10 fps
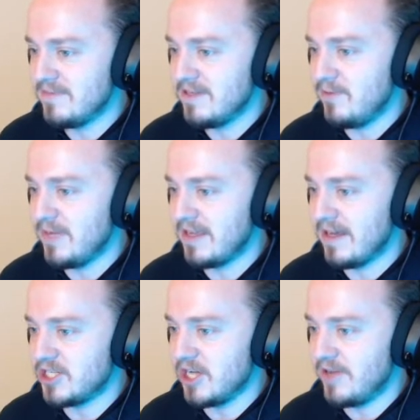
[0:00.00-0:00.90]
Oh my
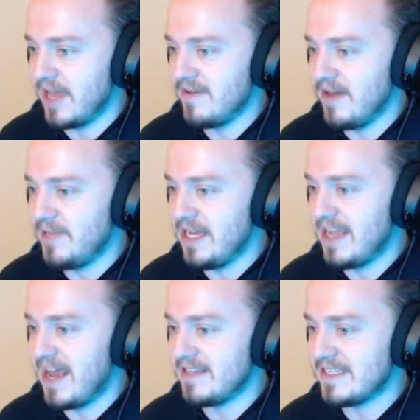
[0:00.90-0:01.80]
gosh. Okay, I'm
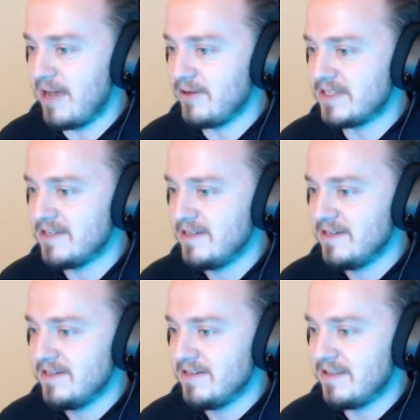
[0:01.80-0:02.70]
getting out of this house.
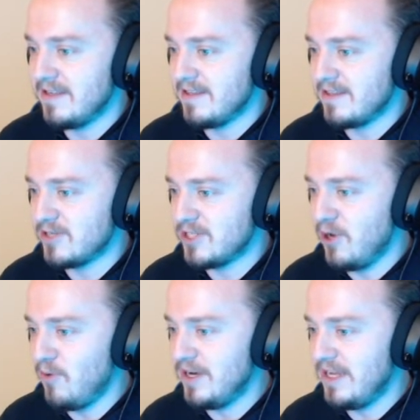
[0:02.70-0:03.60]
There's
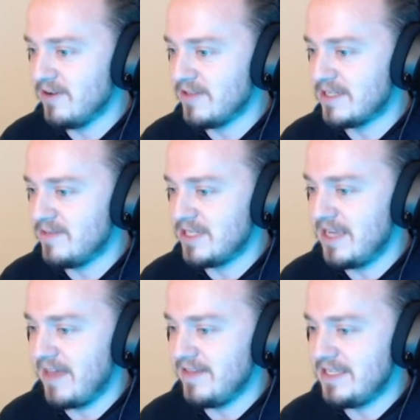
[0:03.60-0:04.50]
no one here that seems to,
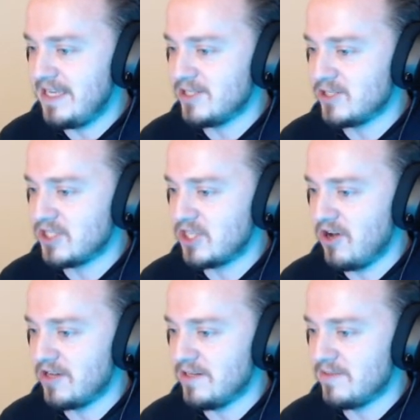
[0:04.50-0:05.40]
yeah, these kids are just
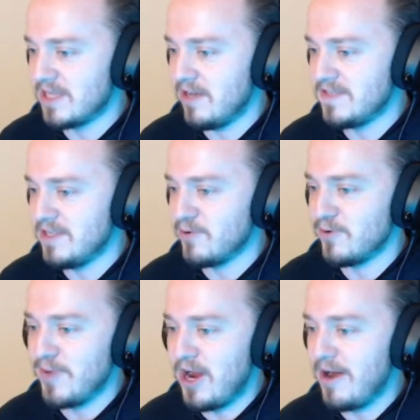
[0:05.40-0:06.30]
talking to themselves in the other
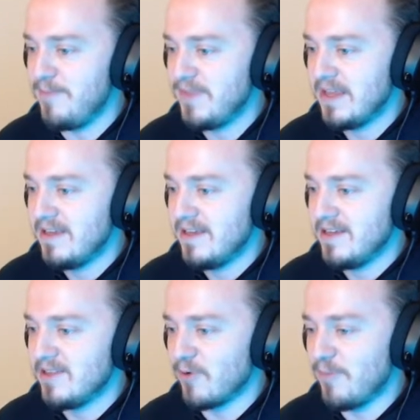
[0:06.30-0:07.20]
room. All right.
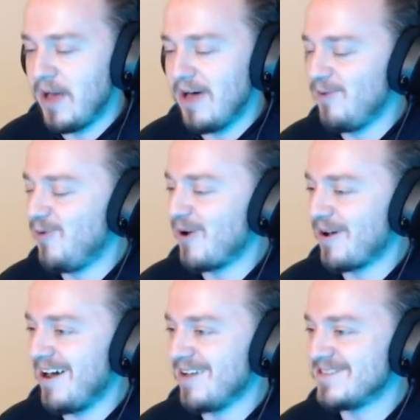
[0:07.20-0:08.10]
The repel
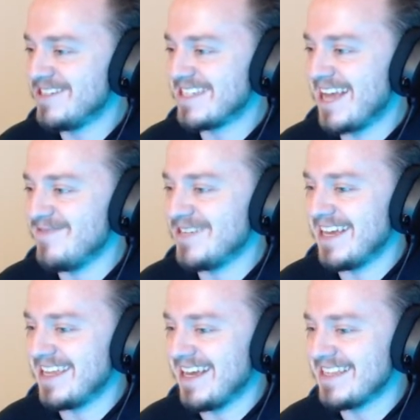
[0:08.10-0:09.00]
wore off. Good timing,
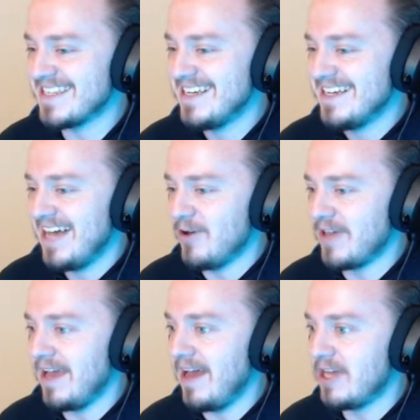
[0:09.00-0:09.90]
I guess.
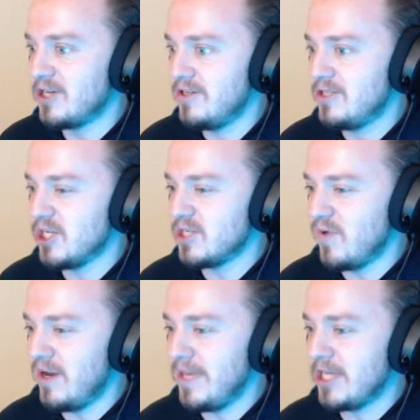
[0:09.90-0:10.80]
Okay, I just
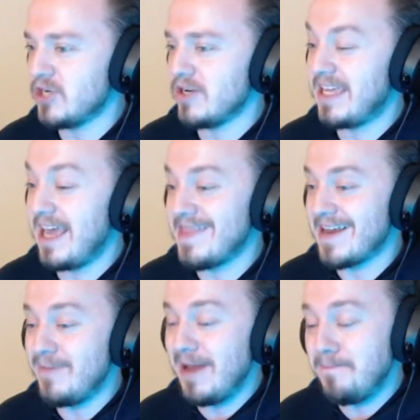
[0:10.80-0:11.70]
want to make sure again
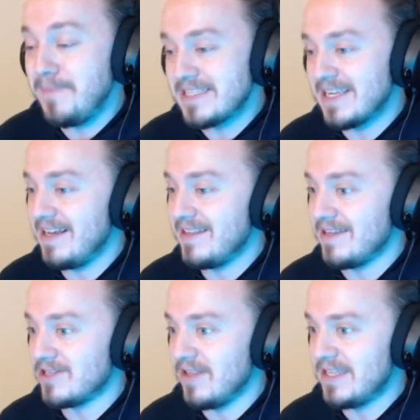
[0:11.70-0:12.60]
that I'm not missing
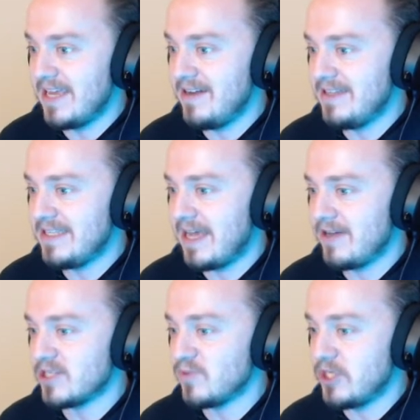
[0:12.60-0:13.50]
anything, so let's head into these
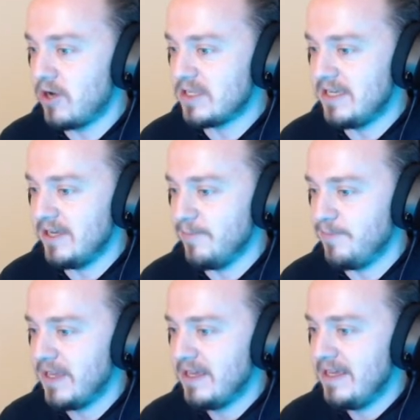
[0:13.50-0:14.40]
houses. We talked to
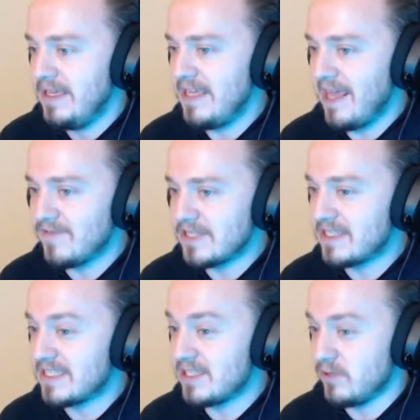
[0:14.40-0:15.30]
him. He gave us
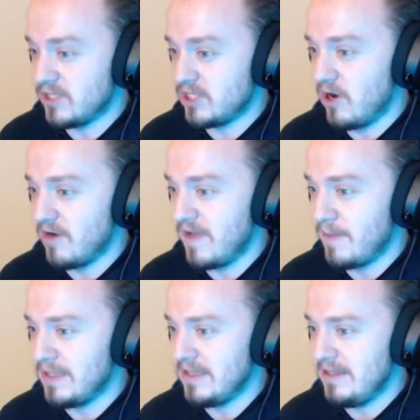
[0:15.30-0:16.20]
the silk scarf,
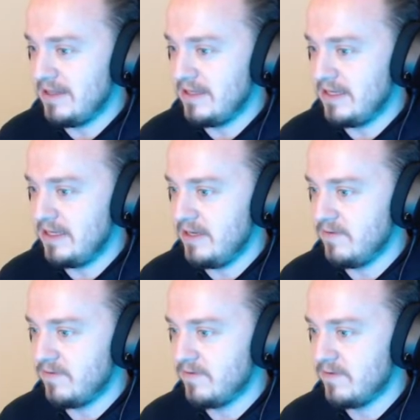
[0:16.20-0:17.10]
I
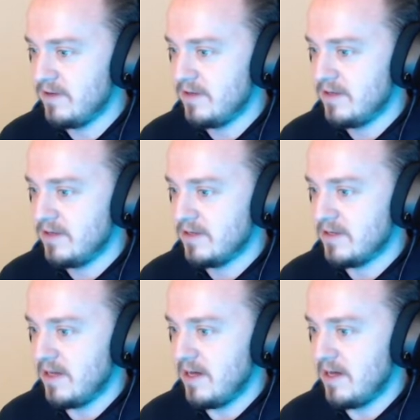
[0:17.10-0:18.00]
believe.
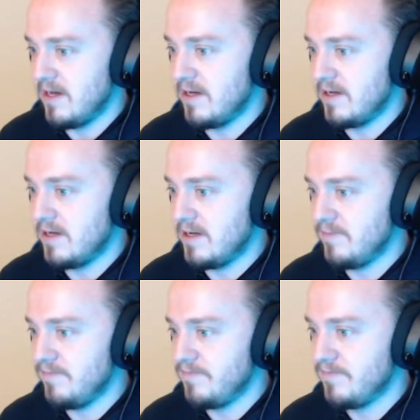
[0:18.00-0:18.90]

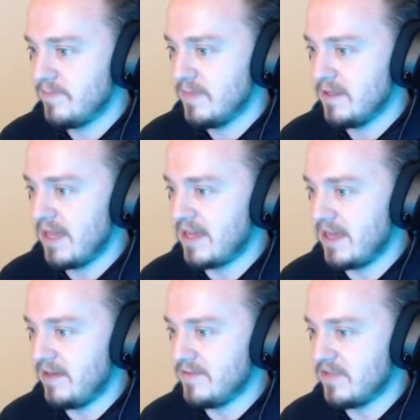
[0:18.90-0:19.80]
That
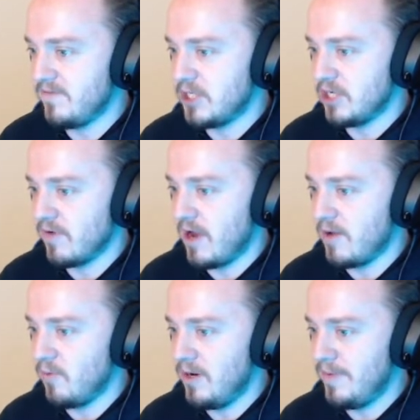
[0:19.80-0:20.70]
guy gave us the fishing
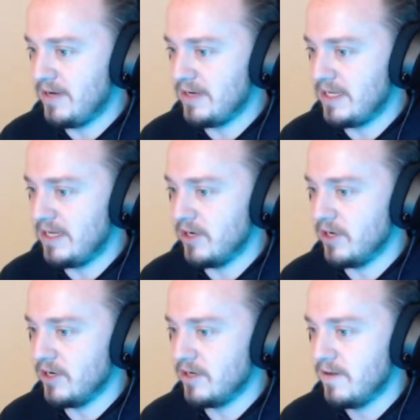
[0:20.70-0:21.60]
rod. What about here?